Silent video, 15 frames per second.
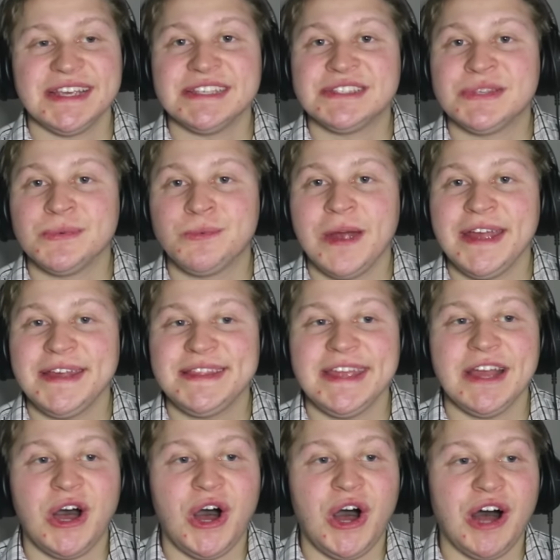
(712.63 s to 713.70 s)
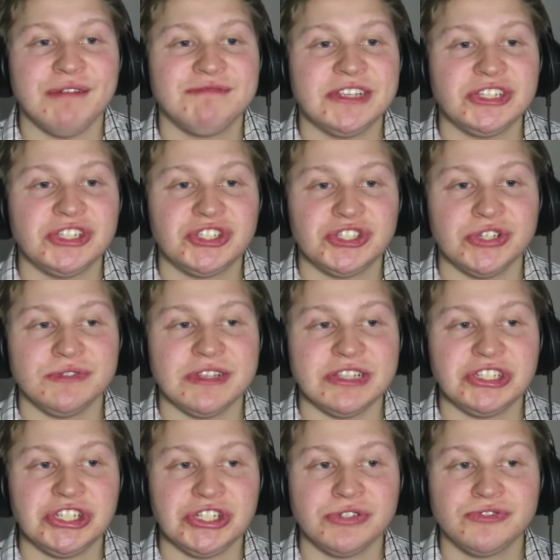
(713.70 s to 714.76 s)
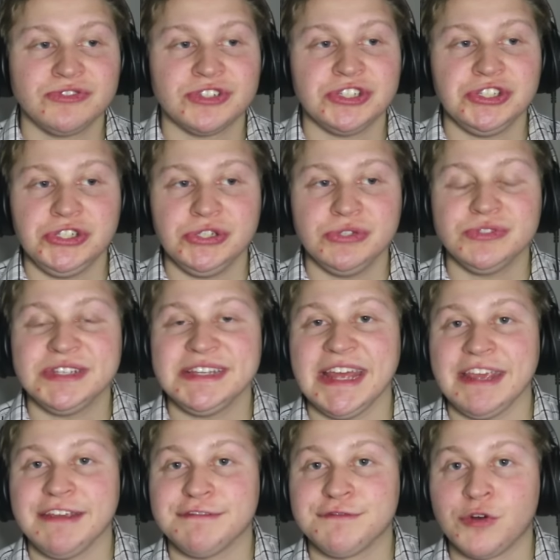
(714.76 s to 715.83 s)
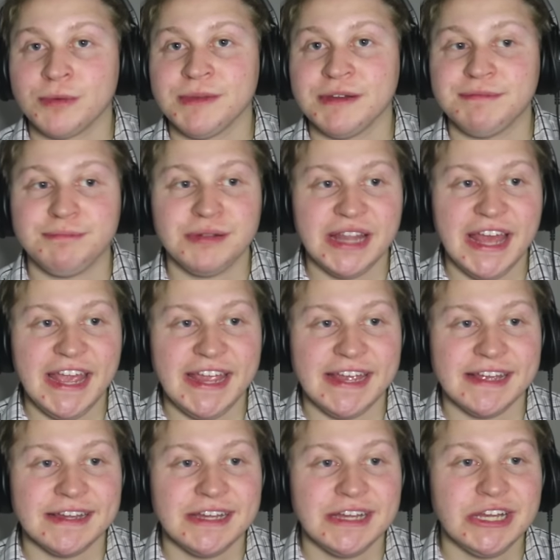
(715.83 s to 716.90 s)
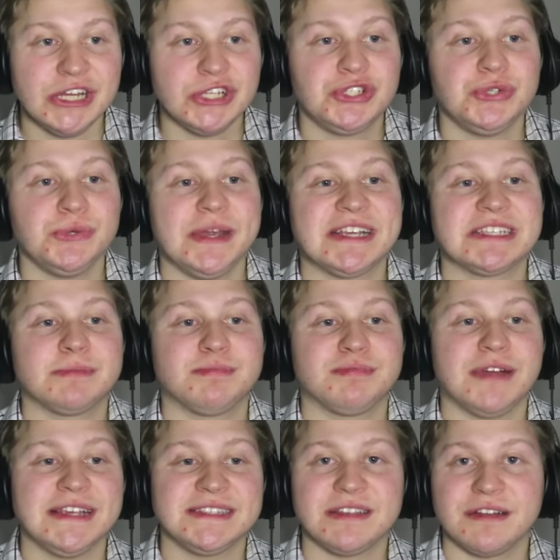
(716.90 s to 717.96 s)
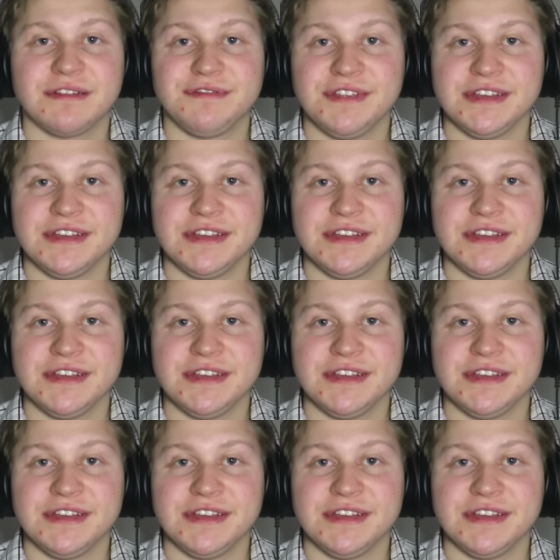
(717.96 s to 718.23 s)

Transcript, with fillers: is the way they often show the children using a form of play to express their